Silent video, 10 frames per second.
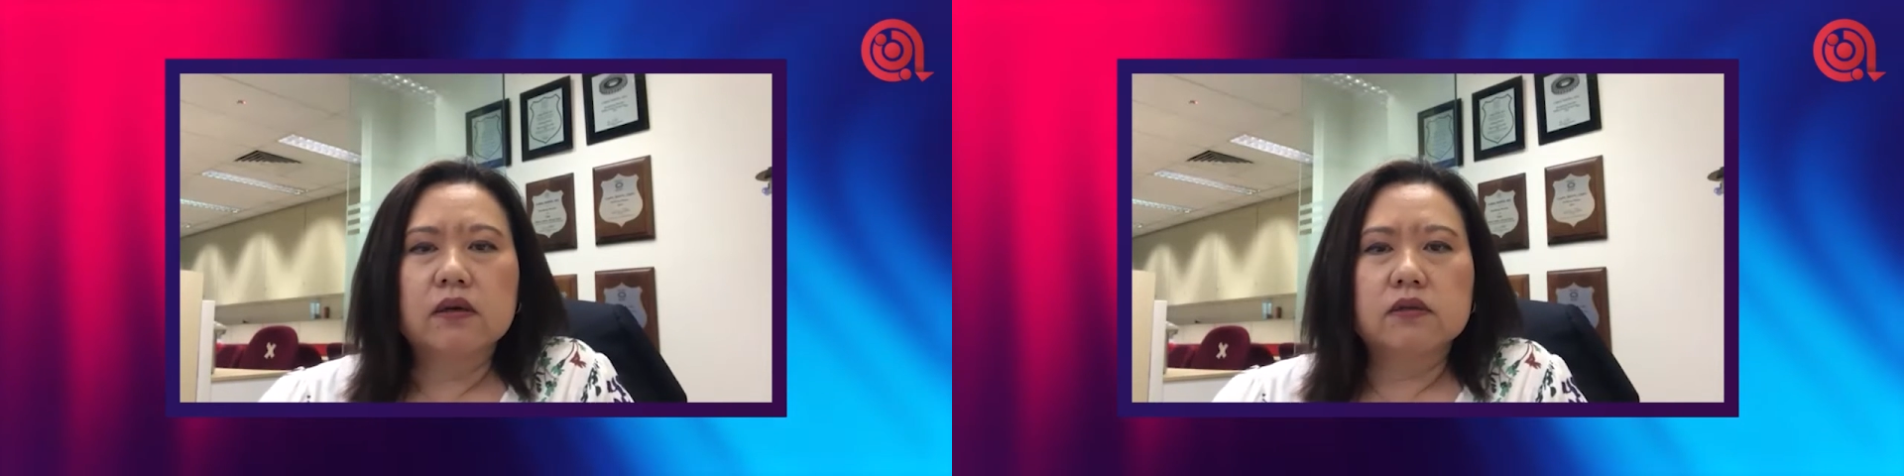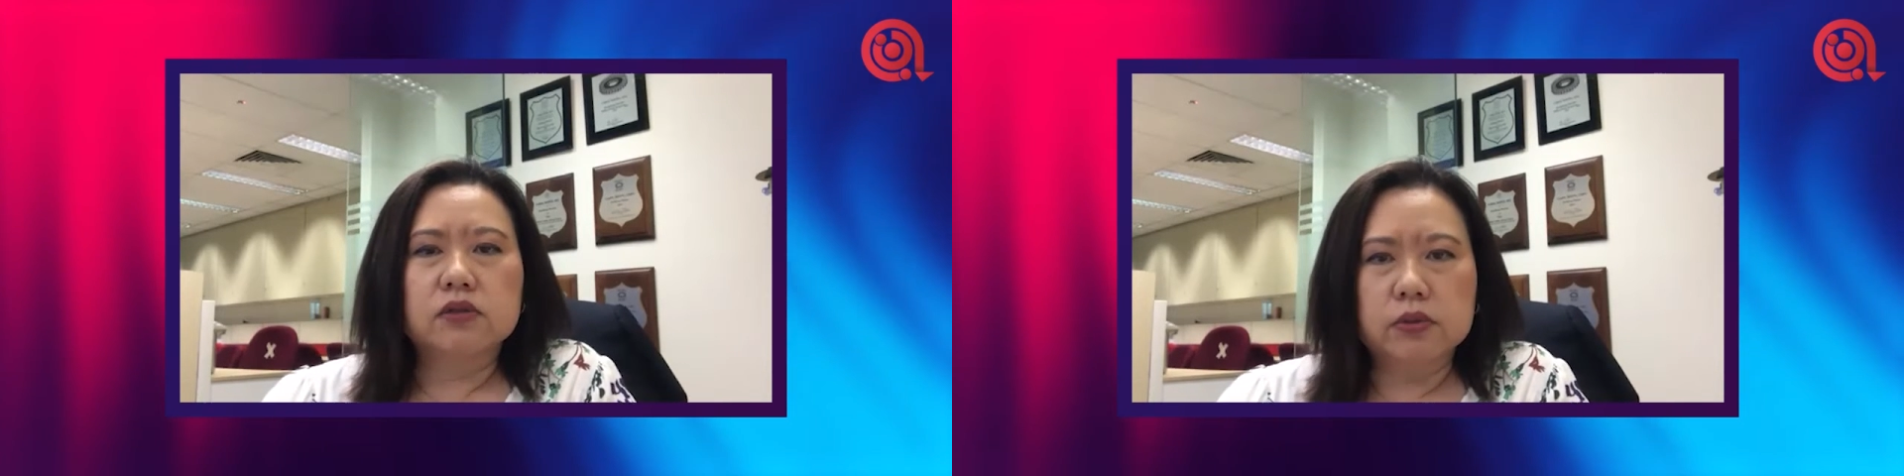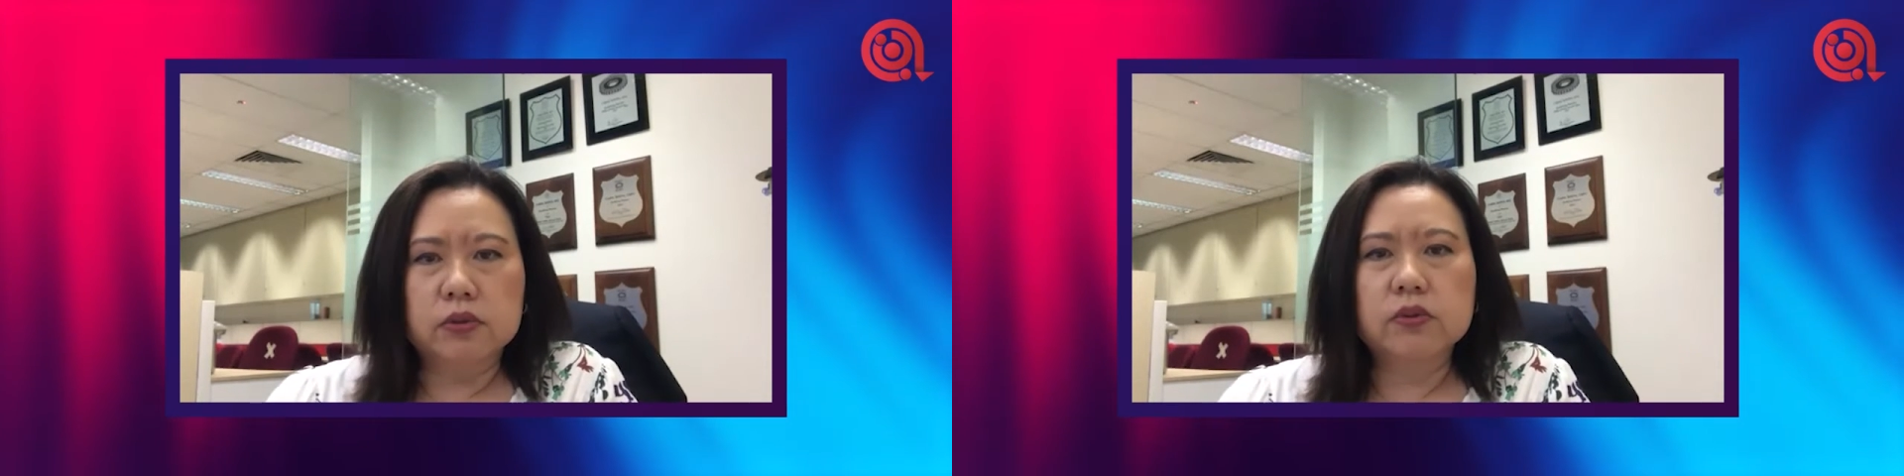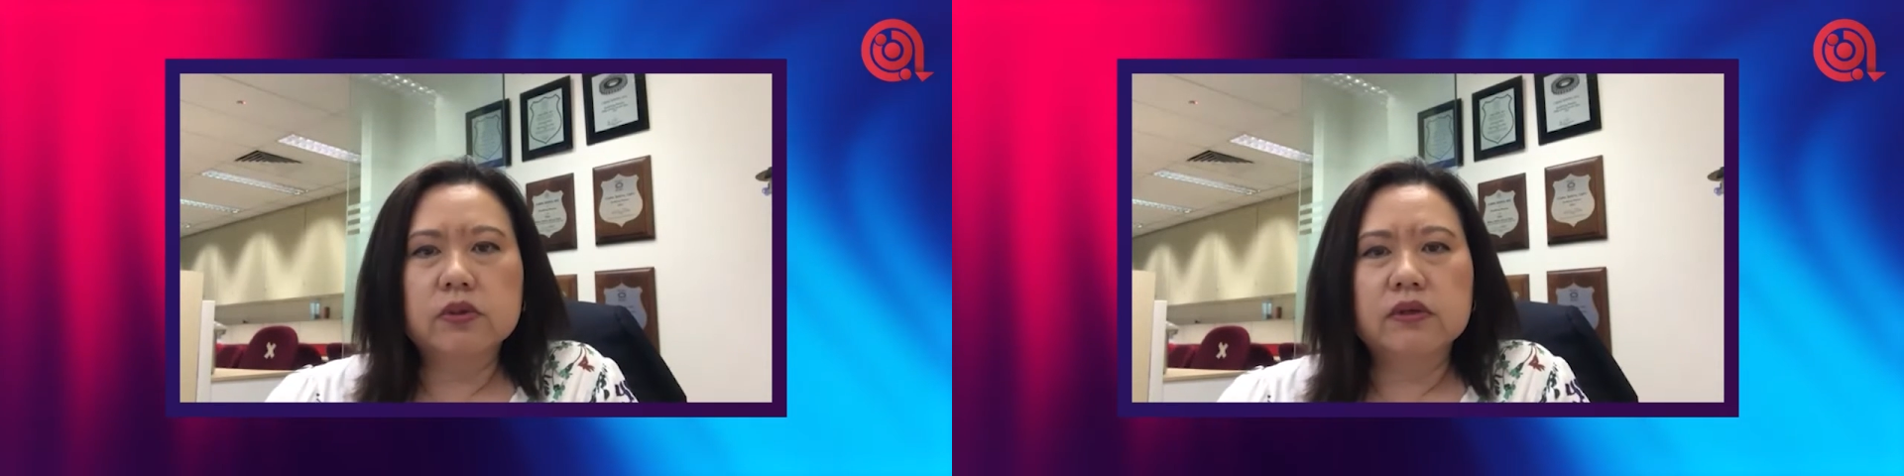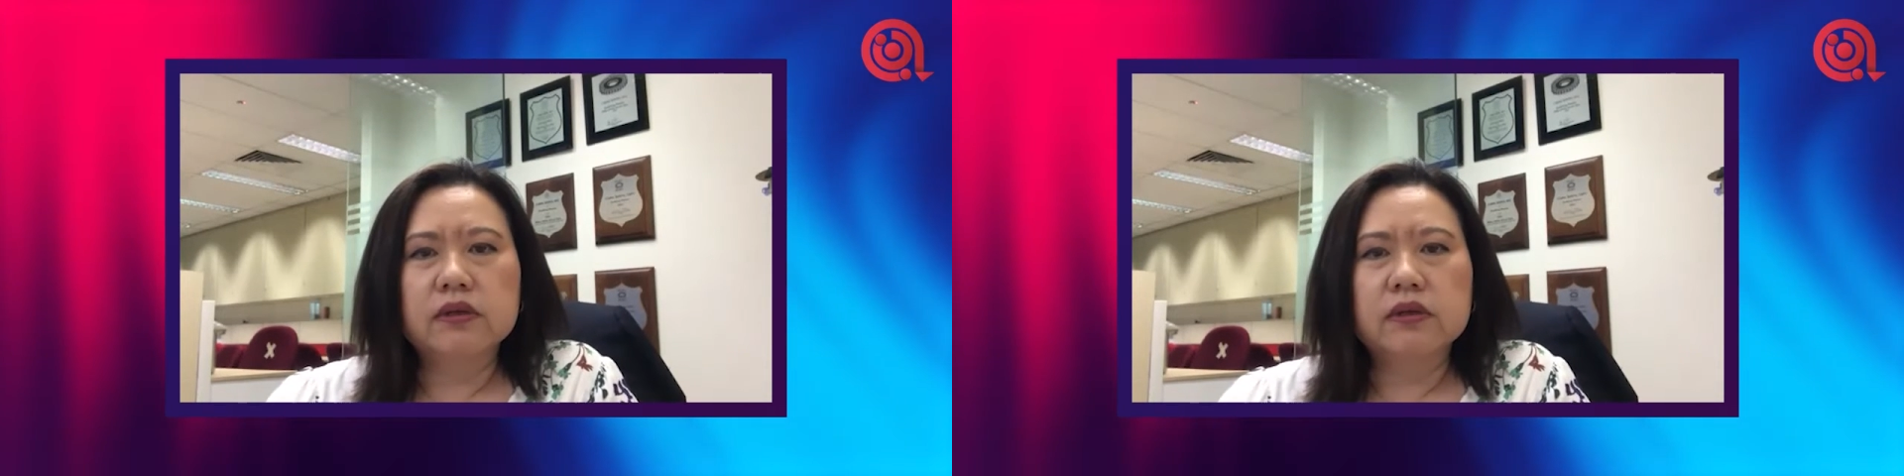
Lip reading: to